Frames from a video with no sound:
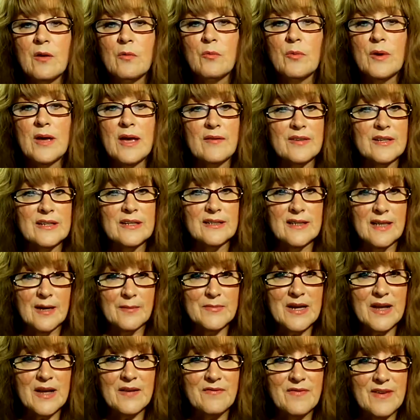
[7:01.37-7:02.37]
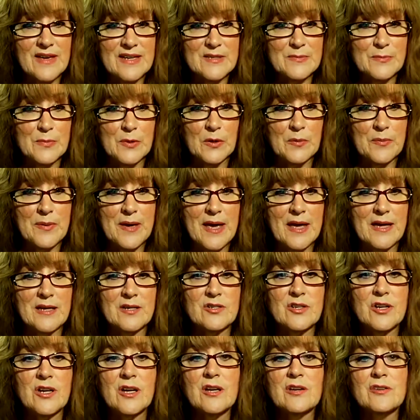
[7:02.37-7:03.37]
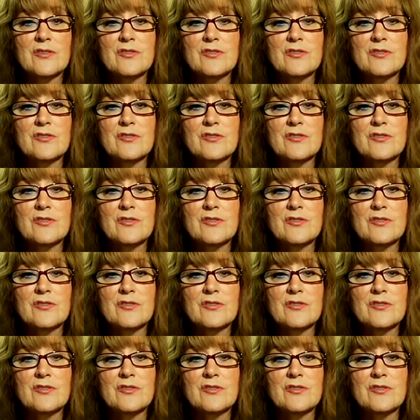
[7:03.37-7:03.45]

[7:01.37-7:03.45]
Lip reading: We have an alumni Facebook page.